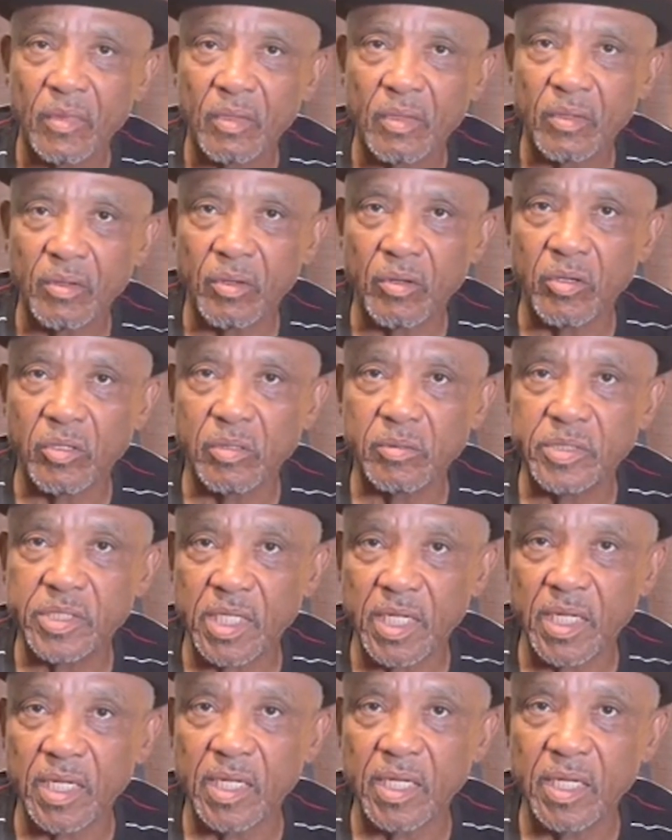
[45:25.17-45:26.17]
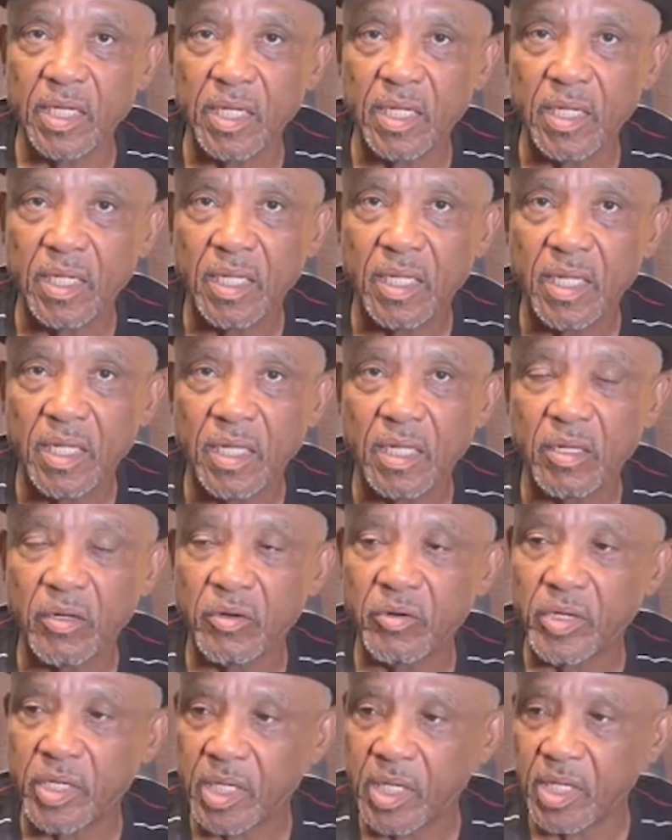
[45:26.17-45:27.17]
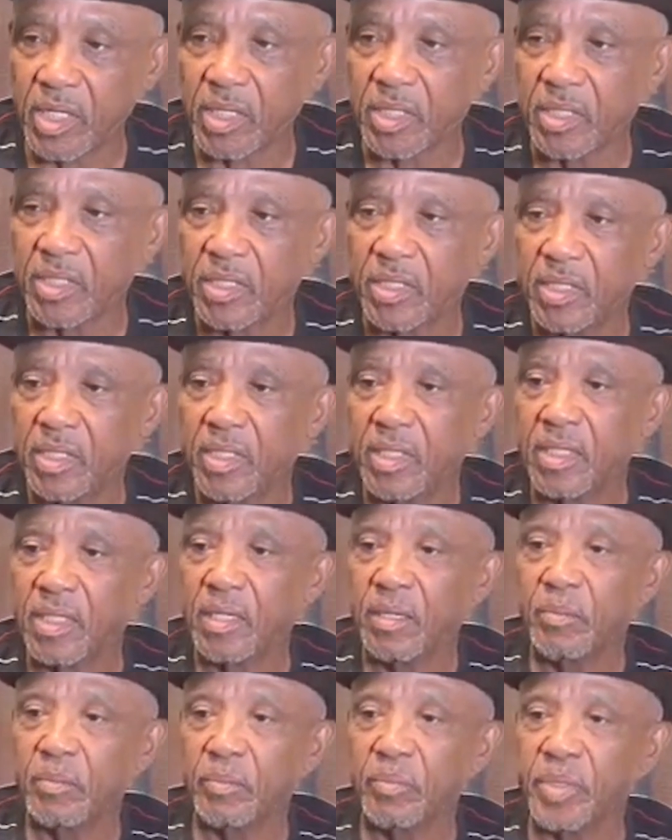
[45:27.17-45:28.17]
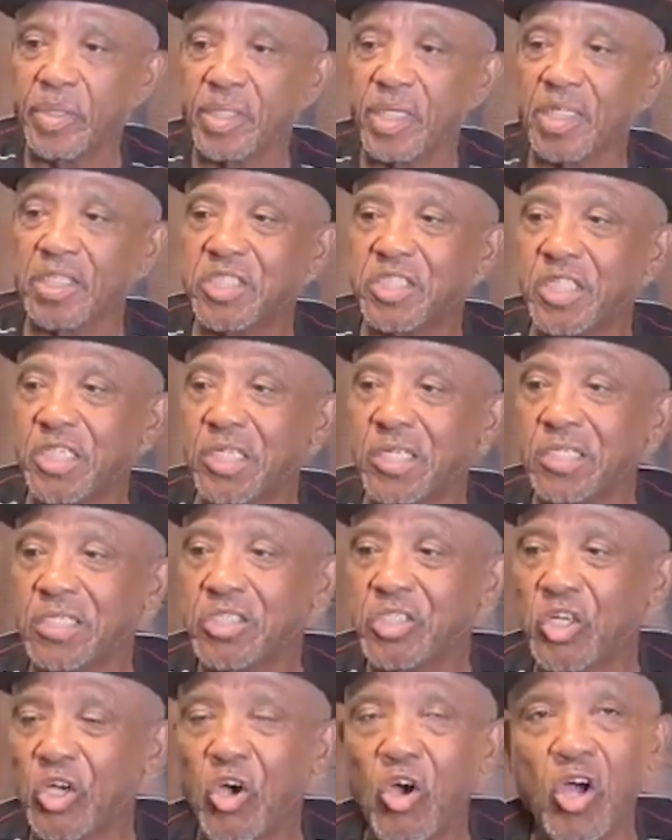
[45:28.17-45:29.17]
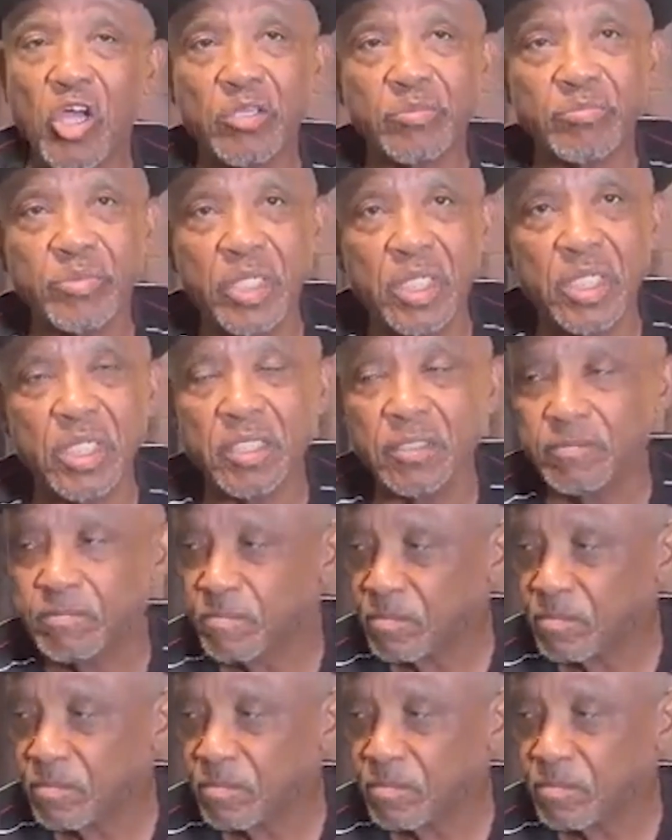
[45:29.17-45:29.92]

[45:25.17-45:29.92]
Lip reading: You know what I'm saying? Okay. But they still charged me